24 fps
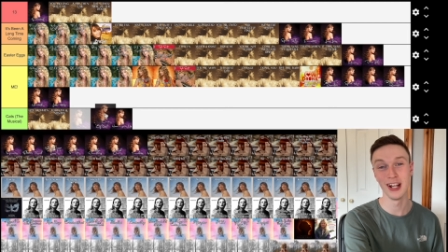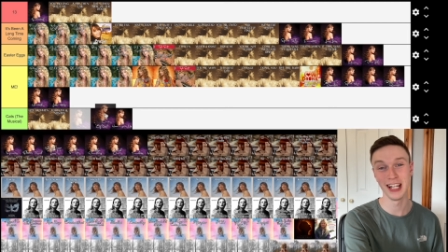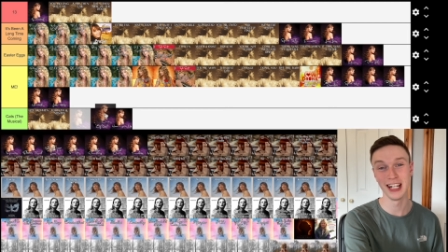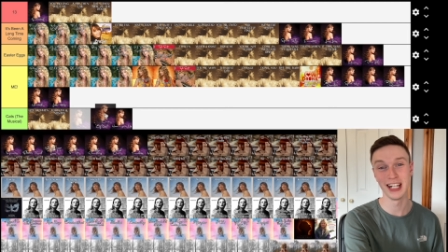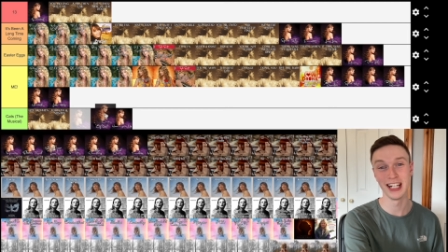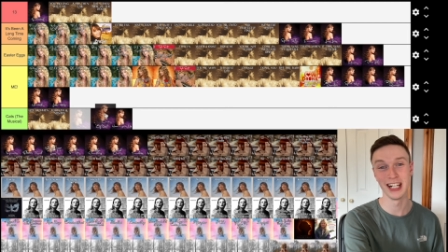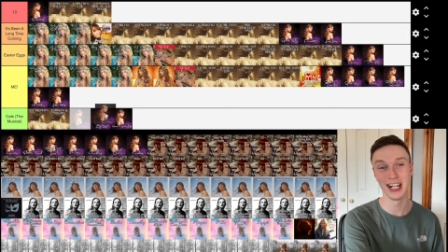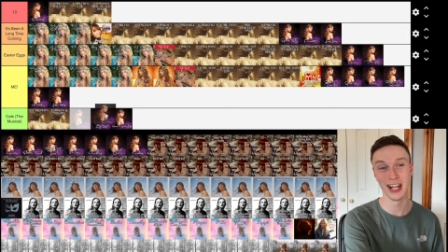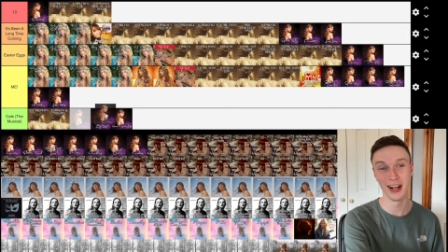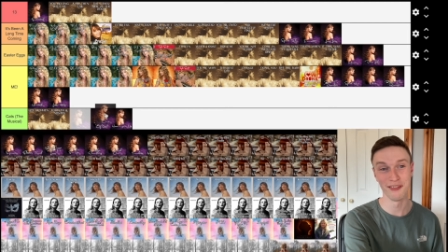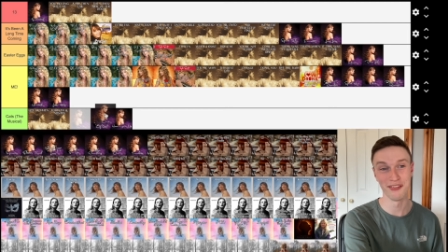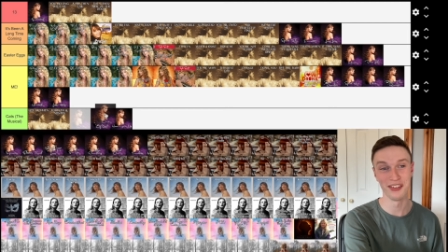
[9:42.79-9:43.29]
really
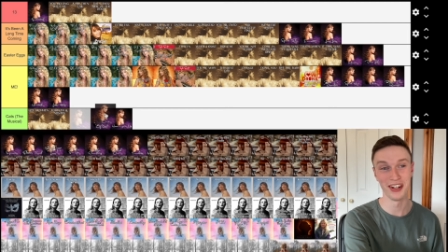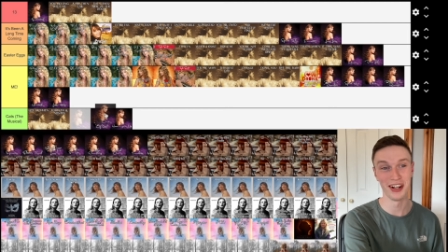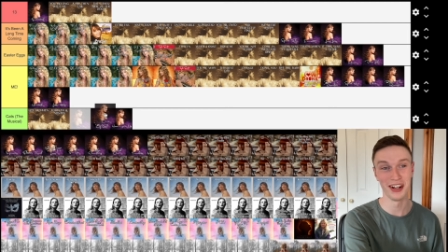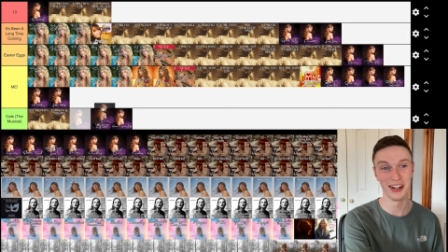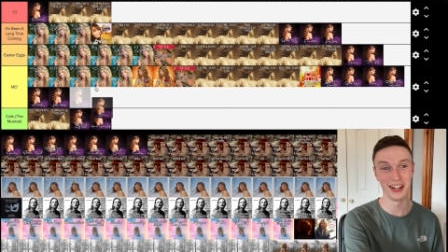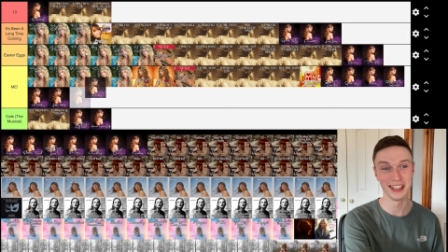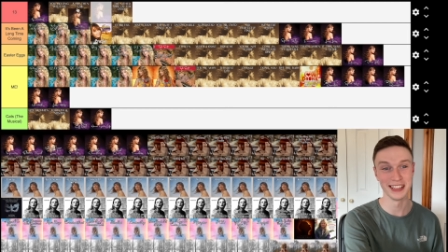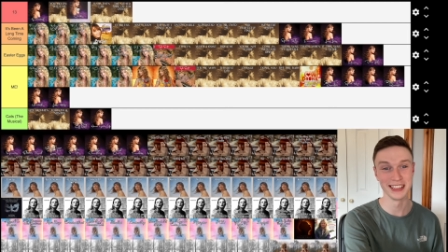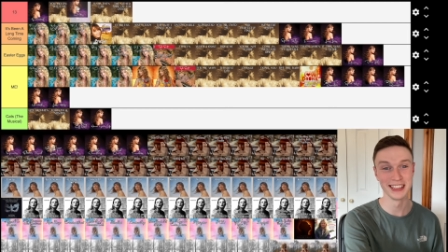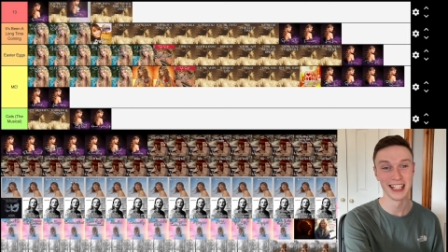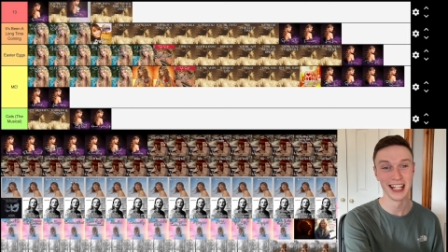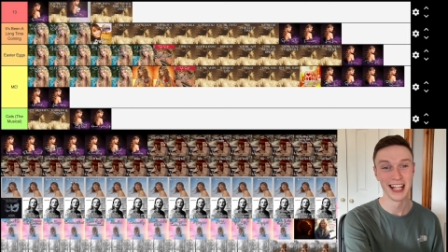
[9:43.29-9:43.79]
love
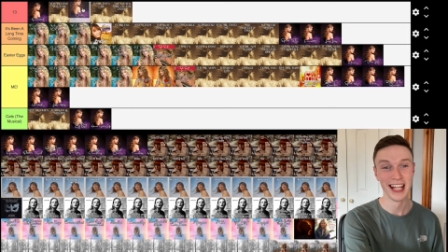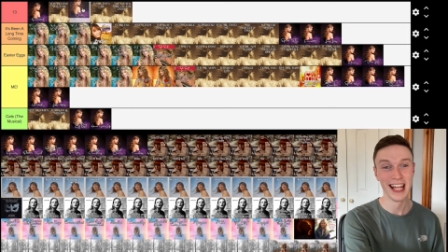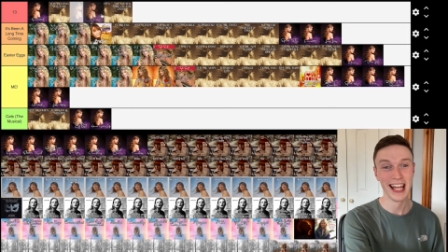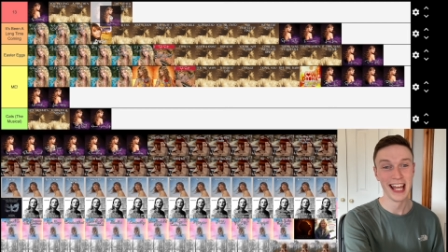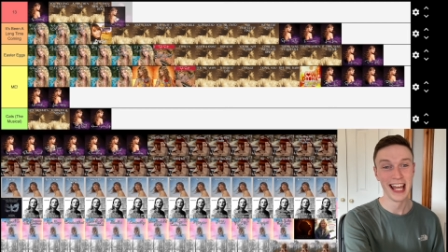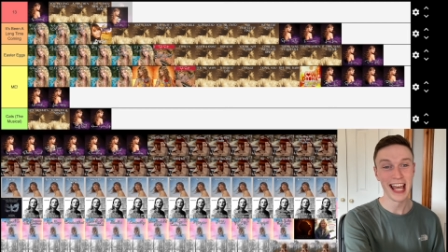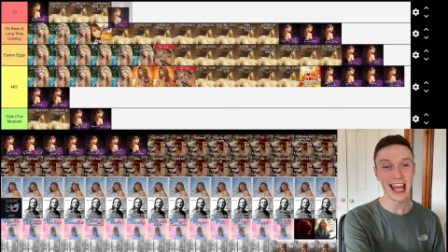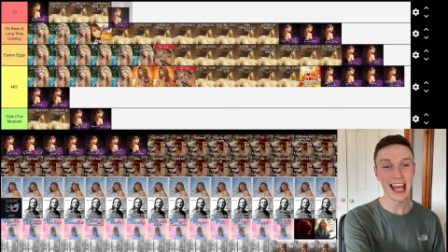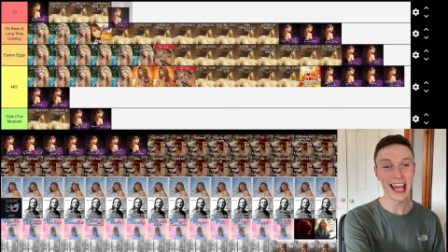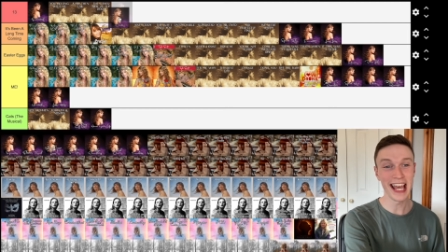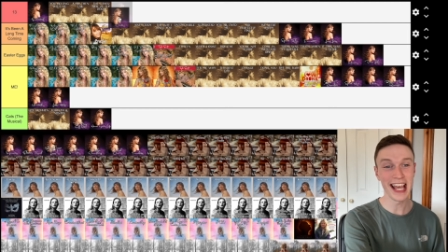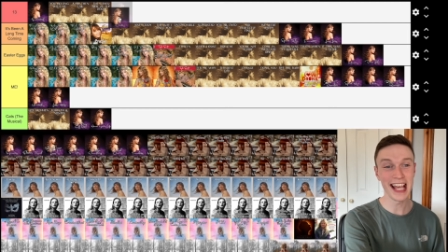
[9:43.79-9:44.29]
Ours.
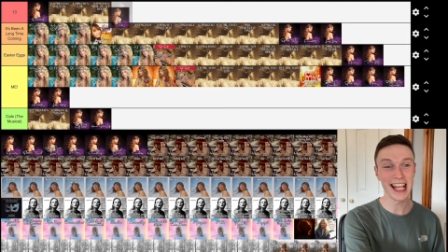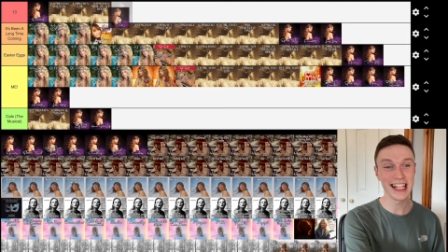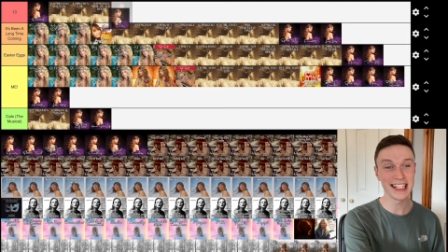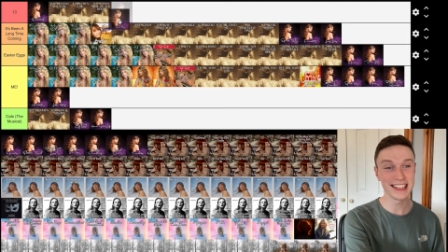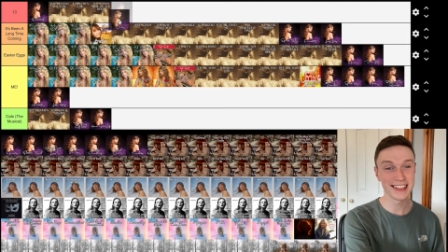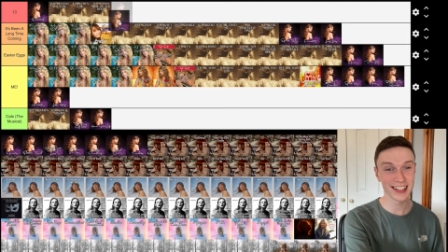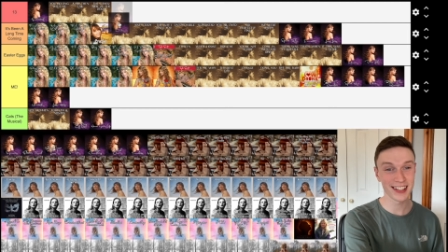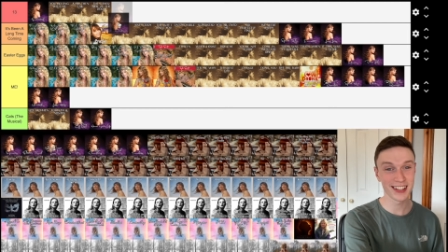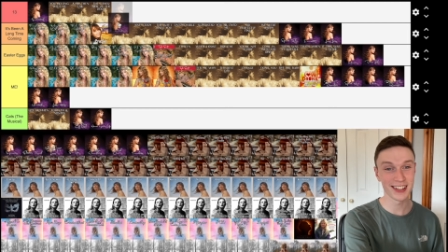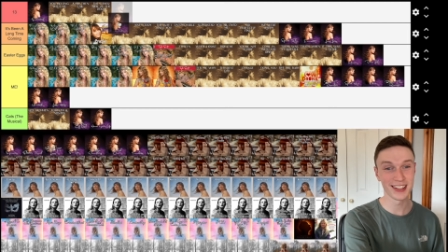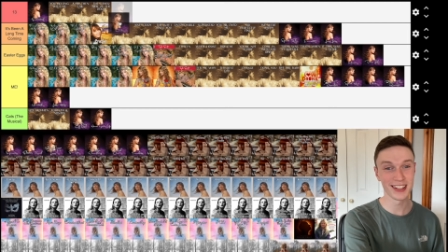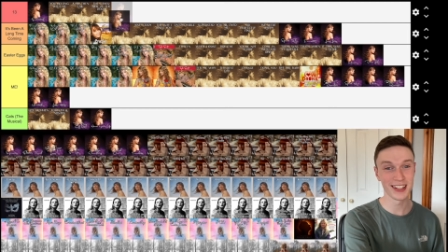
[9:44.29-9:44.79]
Is
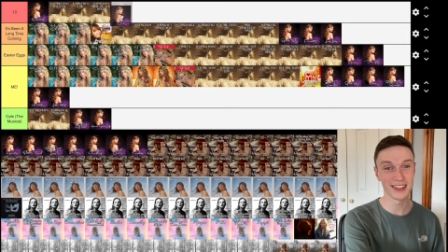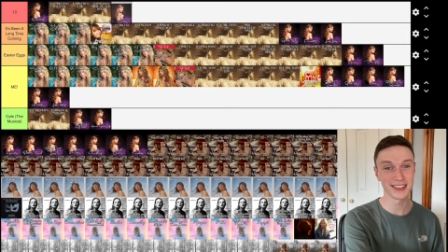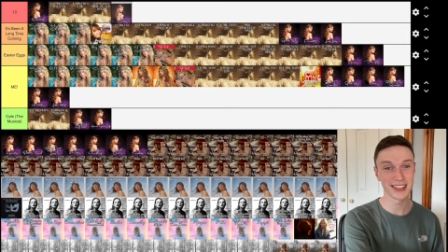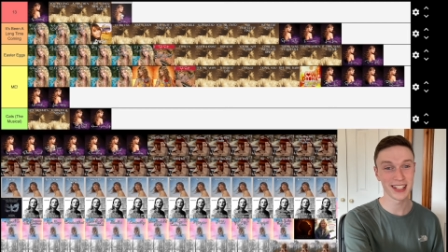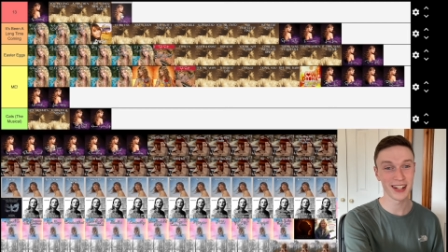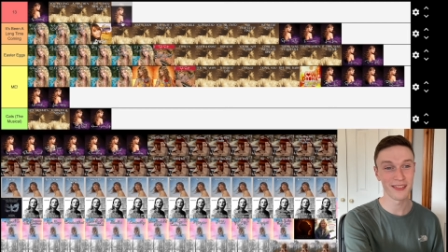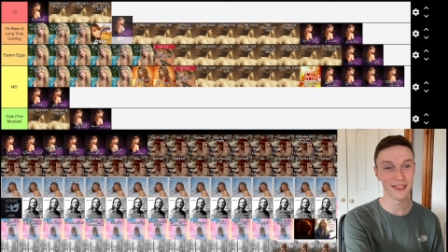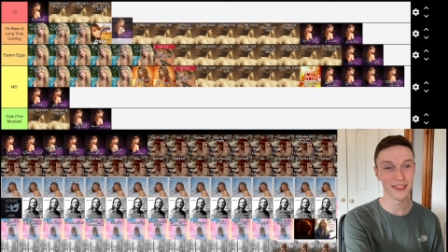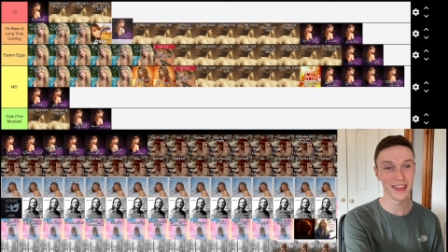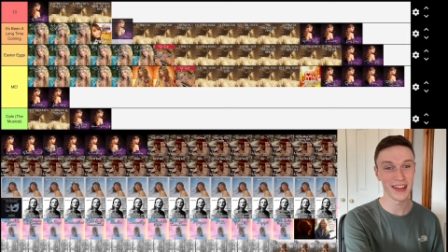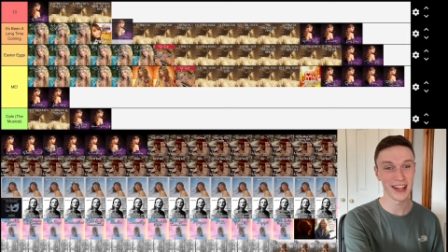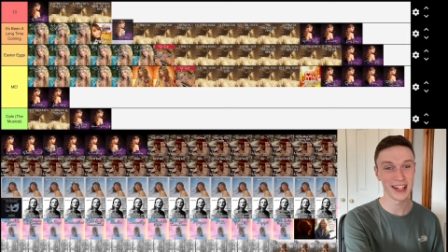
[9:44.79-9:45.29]
it good enough to go
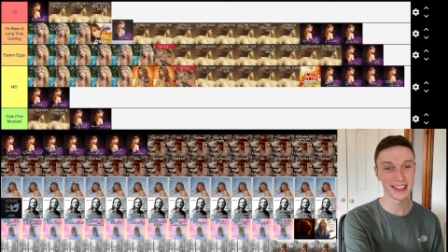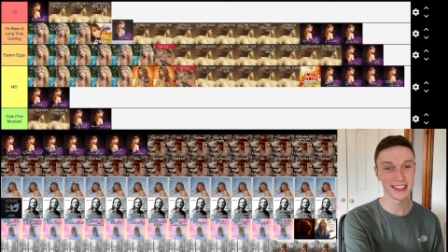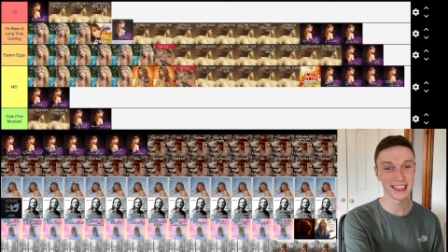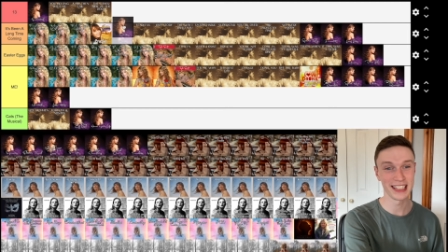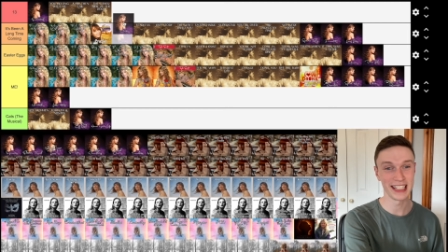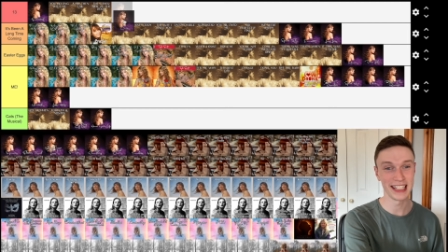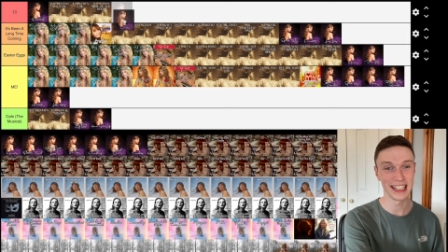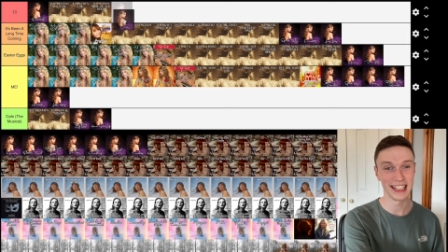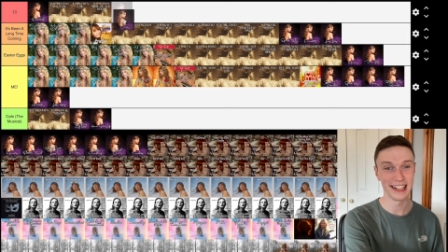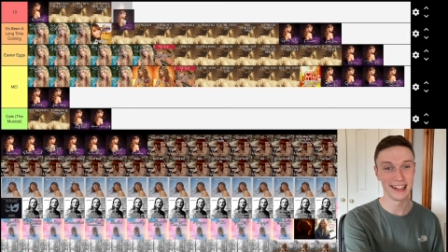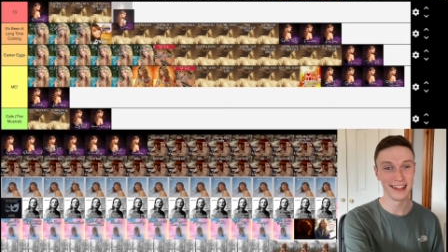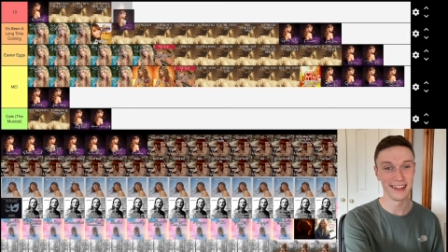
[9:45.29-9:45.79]
in
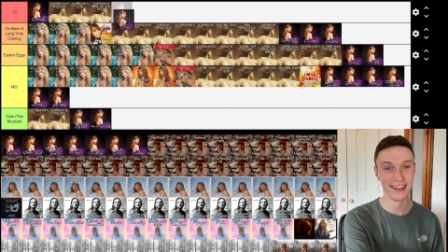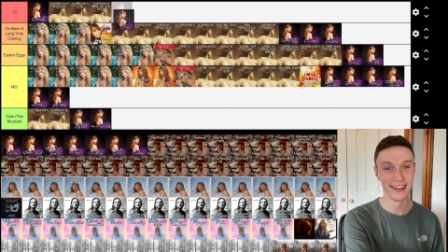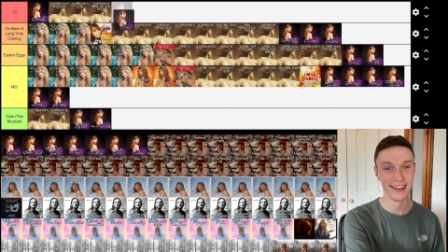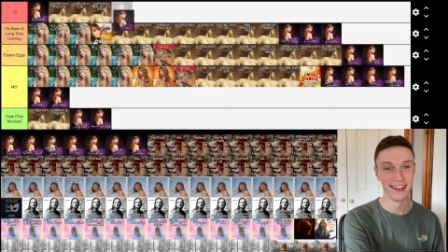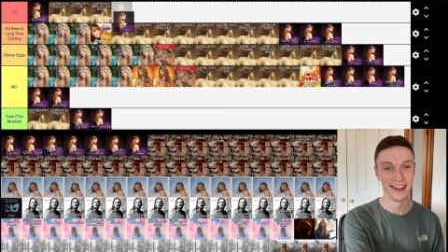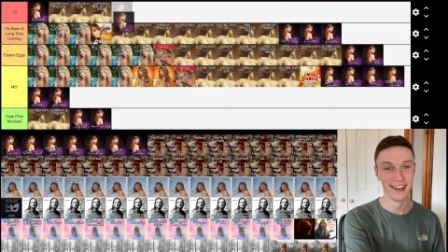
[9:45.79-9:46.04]
13?